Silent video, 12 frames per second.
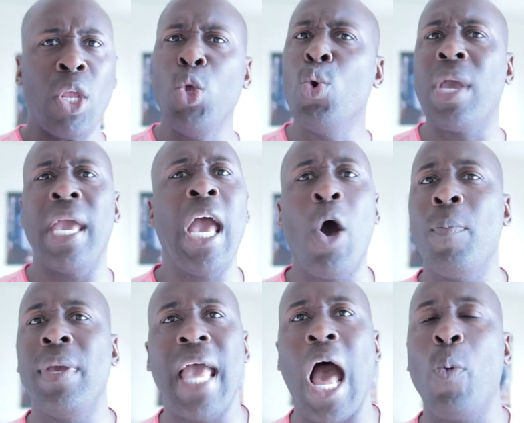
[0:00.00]
you can help
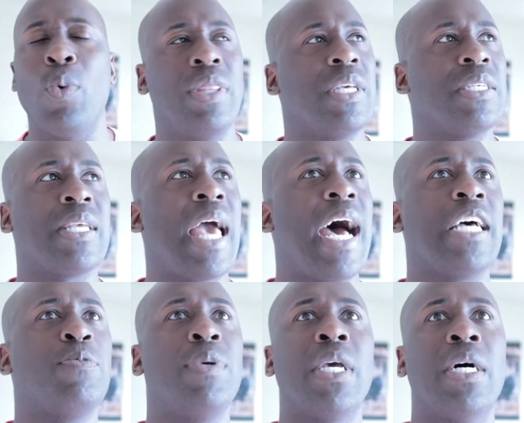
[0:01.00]
me out with this,
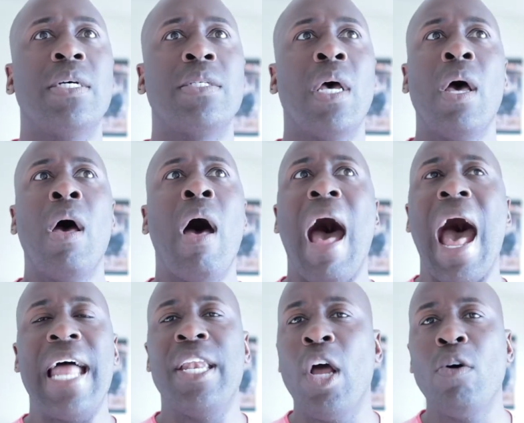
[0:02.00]
guys, because
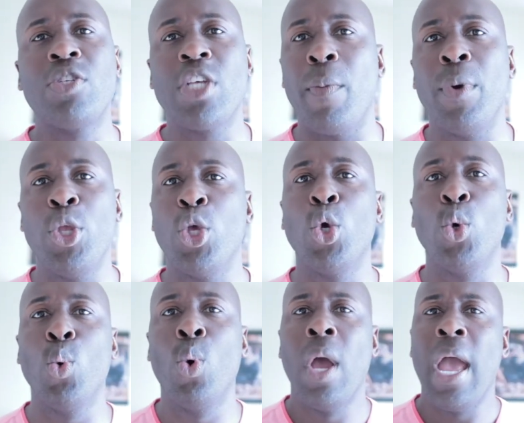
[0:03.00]
I know some of
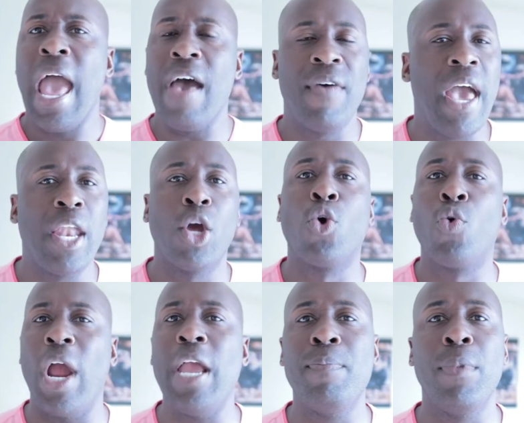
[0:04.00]
you have had a
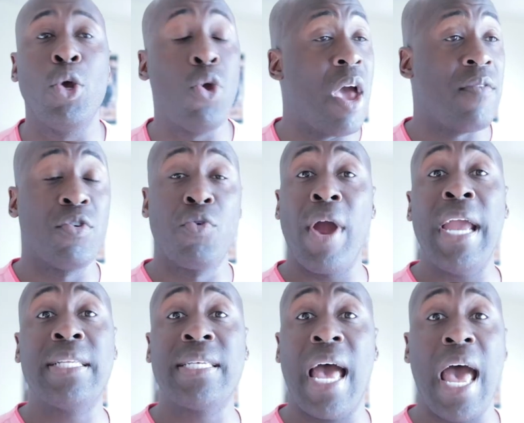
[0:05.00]
great meal, you have a
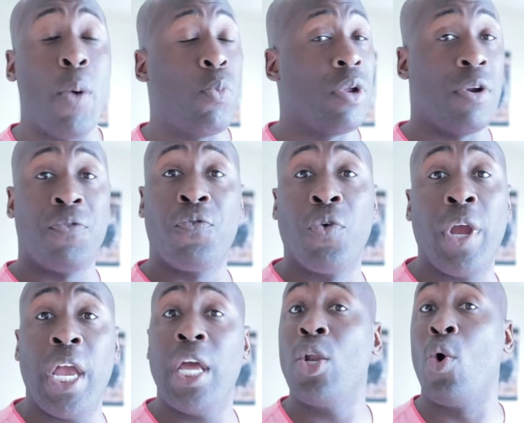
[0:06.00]
great time with a
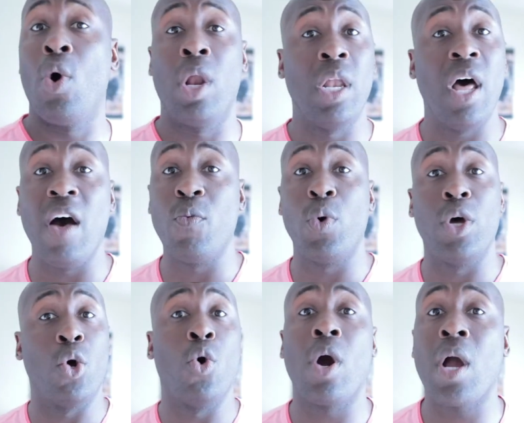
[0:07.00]
friend or a loved
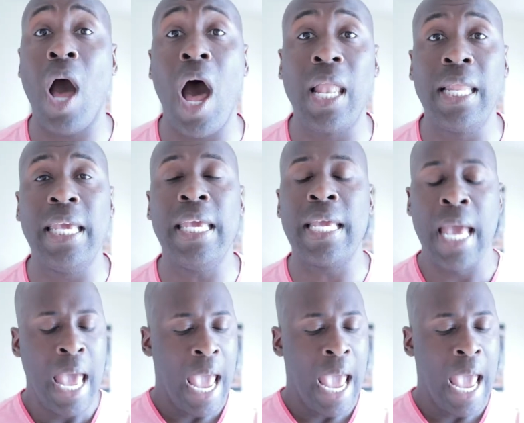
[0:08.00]
one or a colleague,